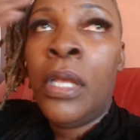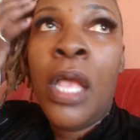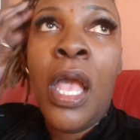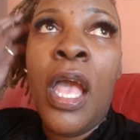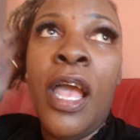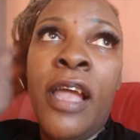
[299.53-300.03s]

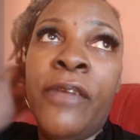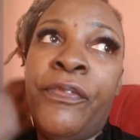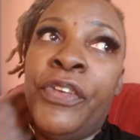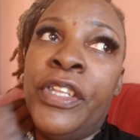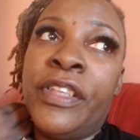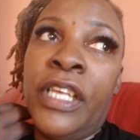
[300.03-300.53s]

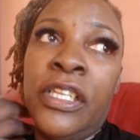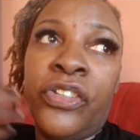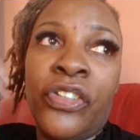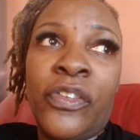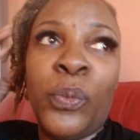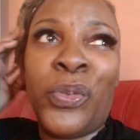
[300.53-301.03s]
Everything.
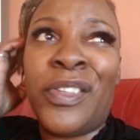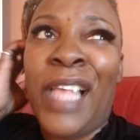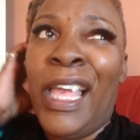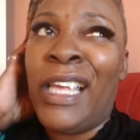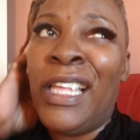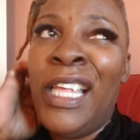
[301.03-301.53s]
Just was
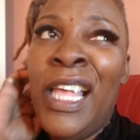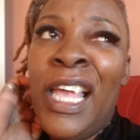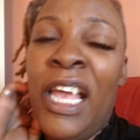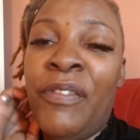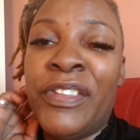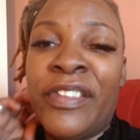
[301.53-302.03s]
like,
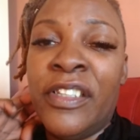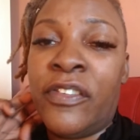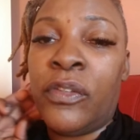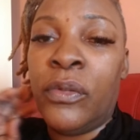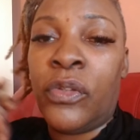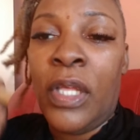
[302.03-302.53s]
ever
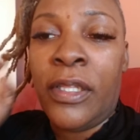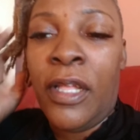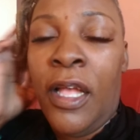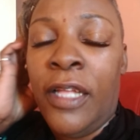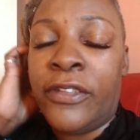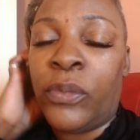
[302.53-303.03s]
since
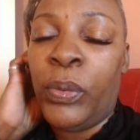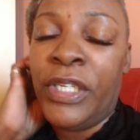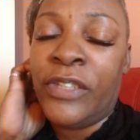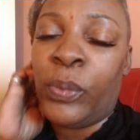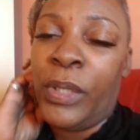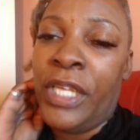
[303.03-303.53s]

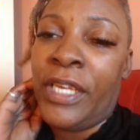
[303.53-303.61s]
2020 uh,